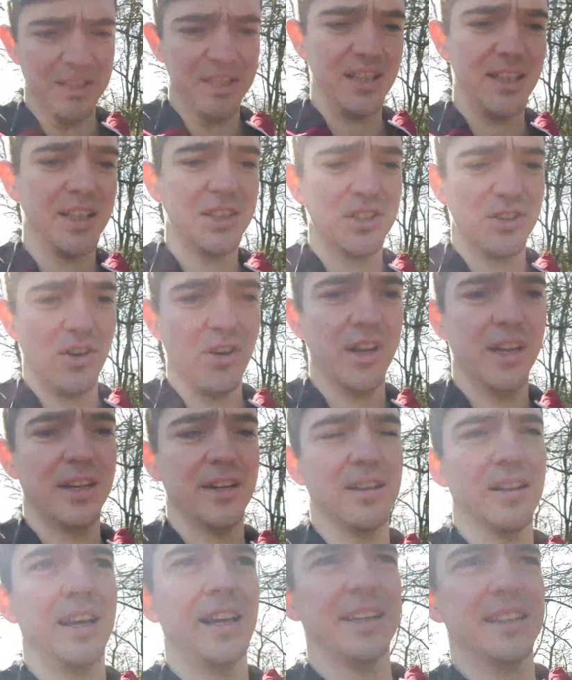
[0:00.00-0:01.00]
until I
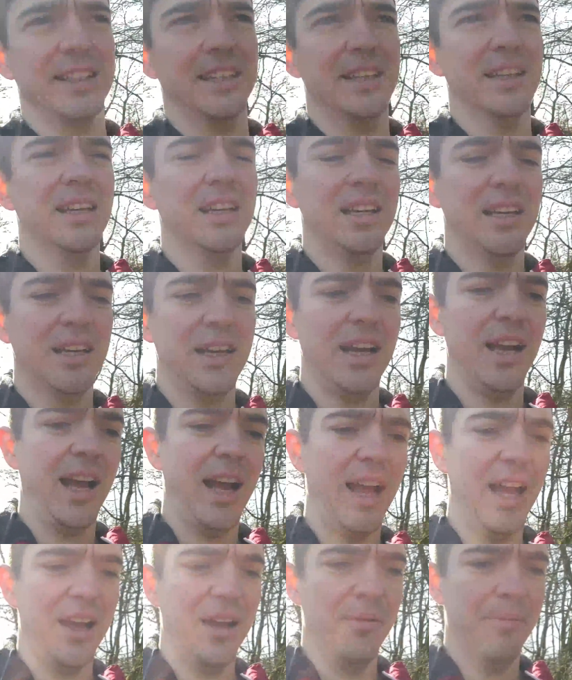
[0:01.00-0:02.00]
started collecting,
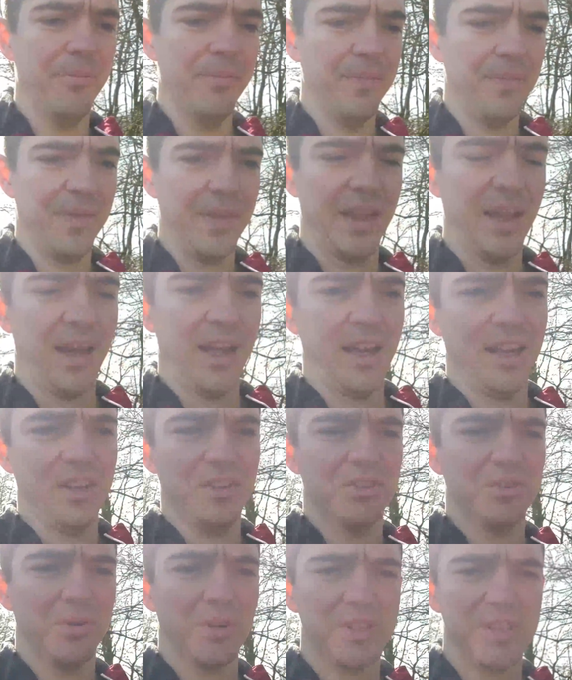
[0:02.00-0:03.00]
and I
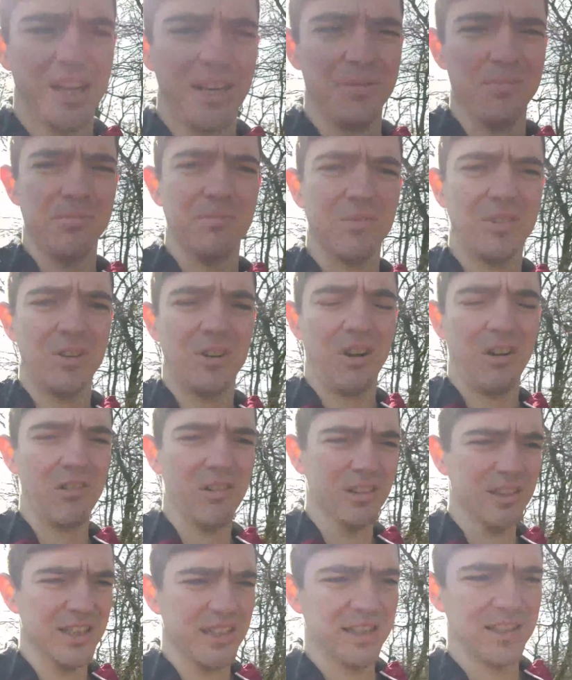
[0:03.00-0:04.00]
used to watch Adam
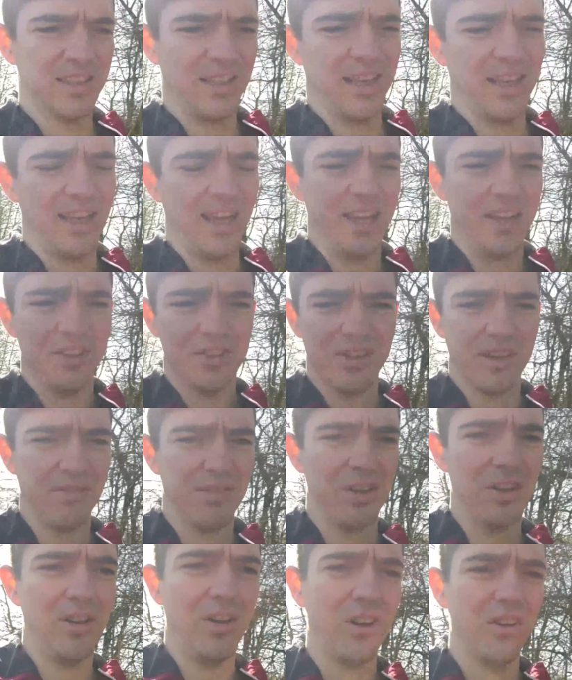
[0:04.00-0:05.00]
Koralik. He used to have
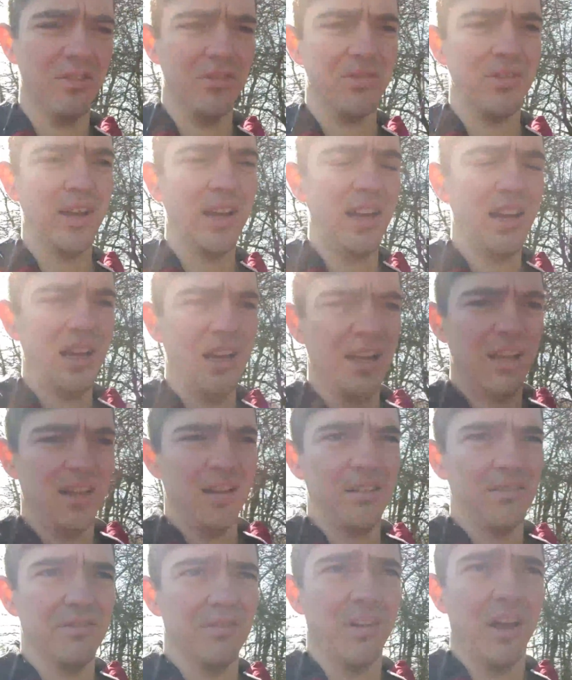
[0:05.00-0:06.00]
a lot of
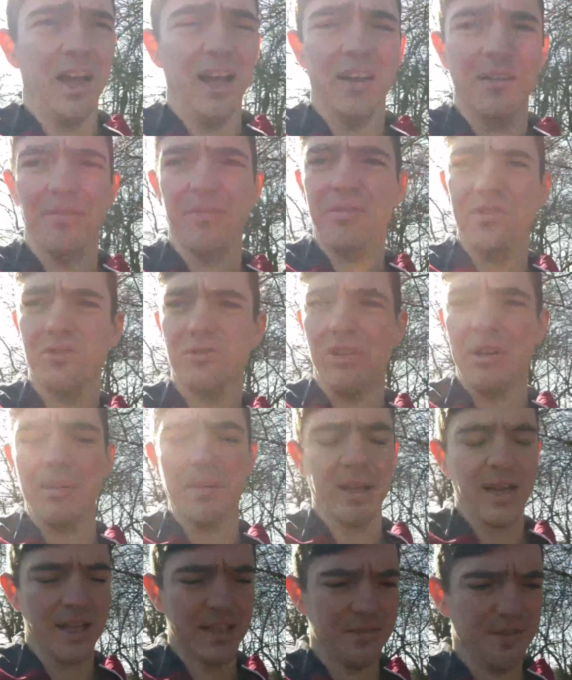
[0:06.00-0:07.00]

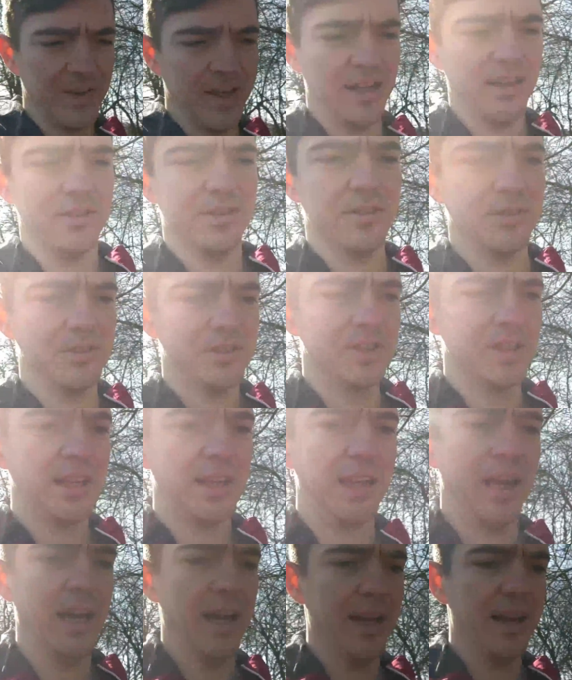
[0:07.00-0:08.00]
Dreamcast videos,
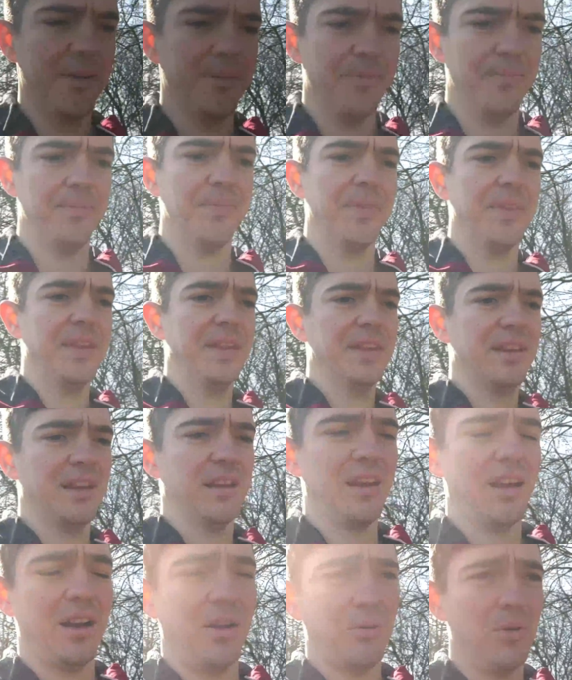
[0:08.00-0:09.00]

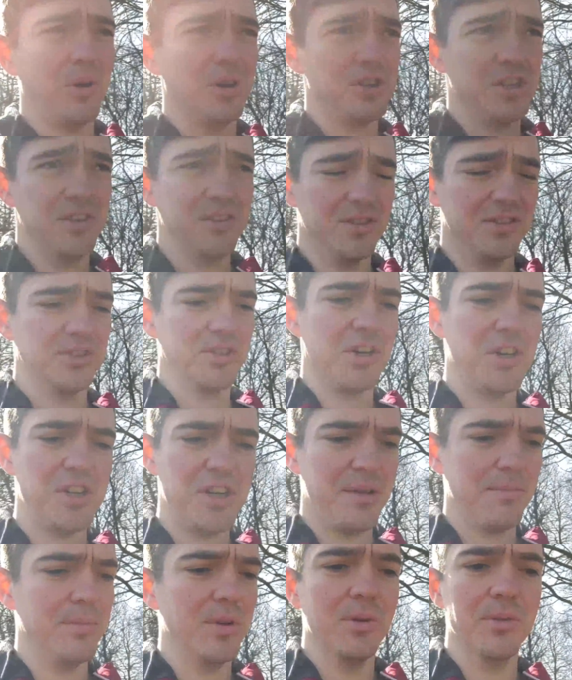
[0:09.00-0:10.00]
and I was watching those, and
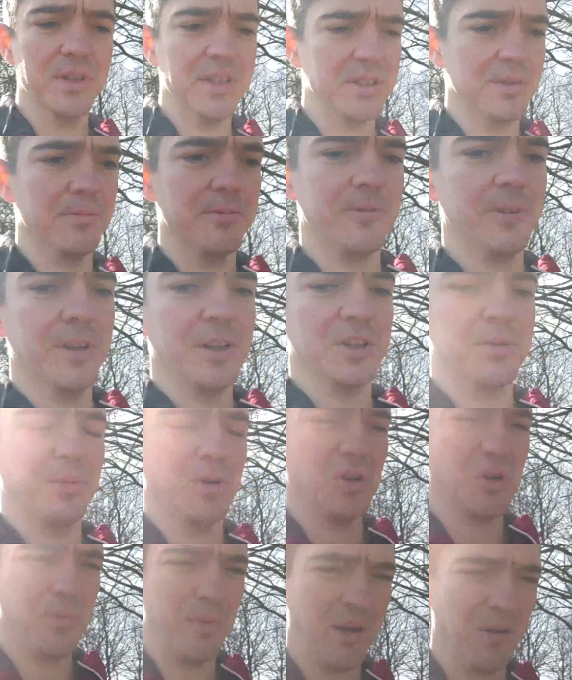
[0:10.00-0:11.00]
Shenmue is something he
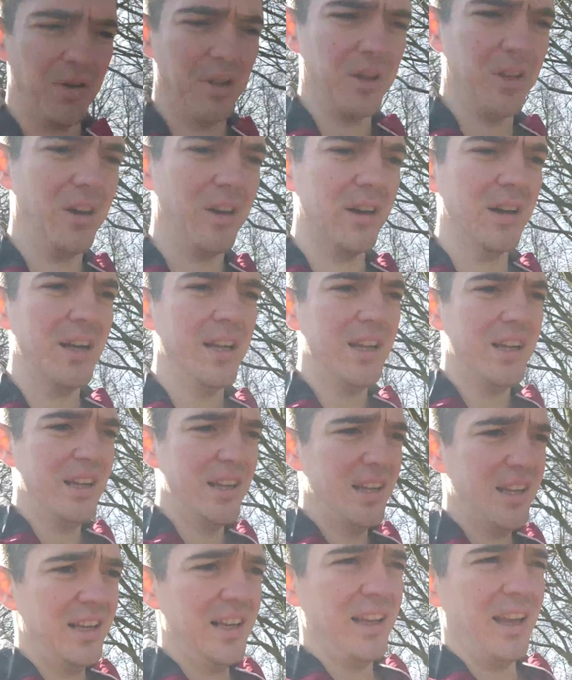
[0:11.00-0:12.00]
spoke about a lot.
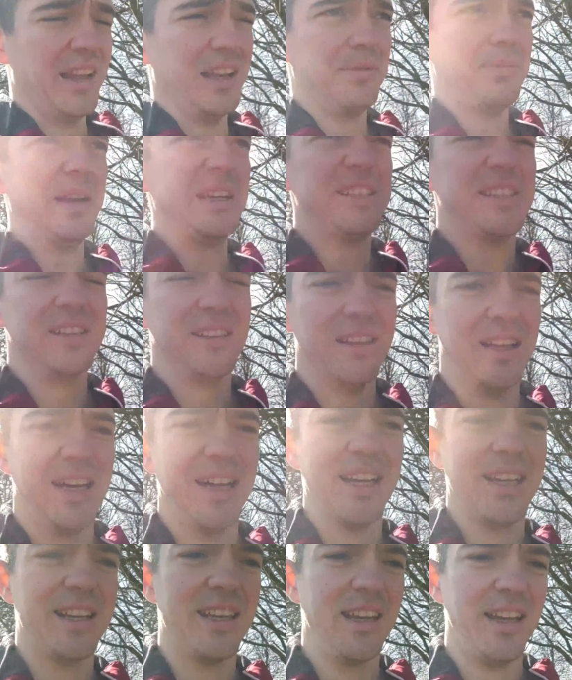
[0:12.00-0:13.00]
And it's basically
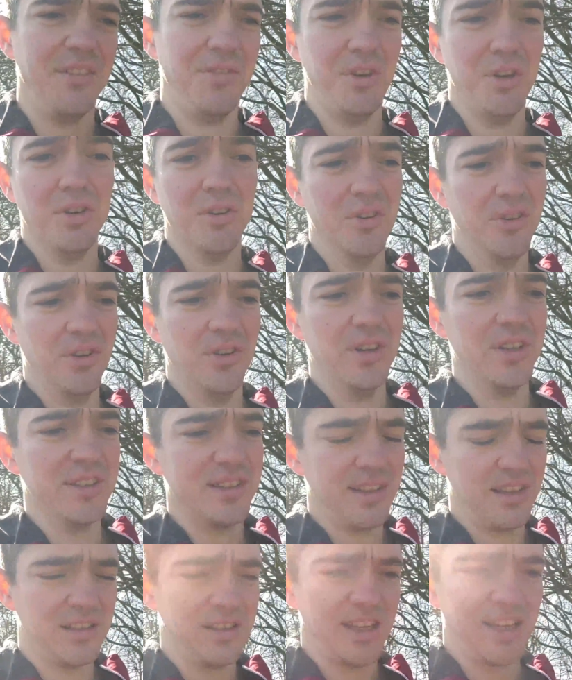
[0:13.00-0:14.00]
like, if you don't know,
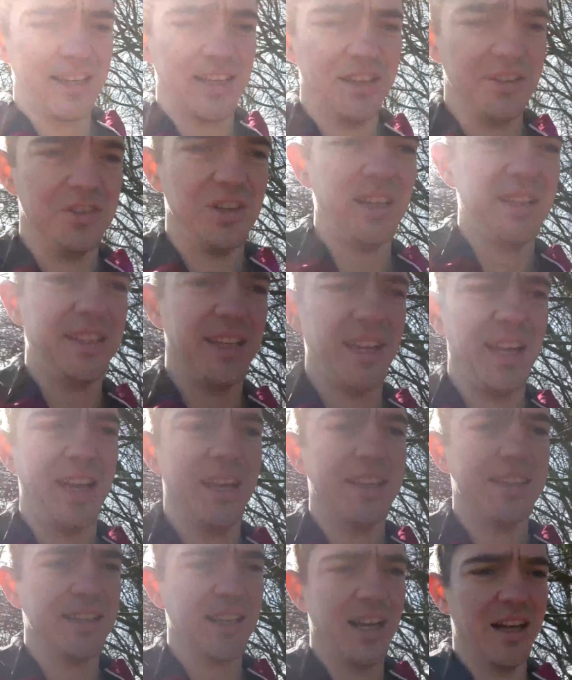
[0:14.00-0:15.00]
it's like a
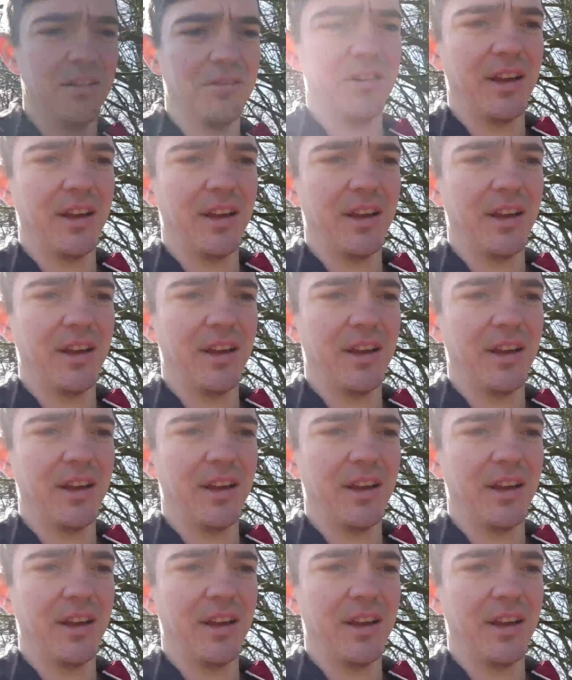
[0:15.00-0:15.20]
GTA style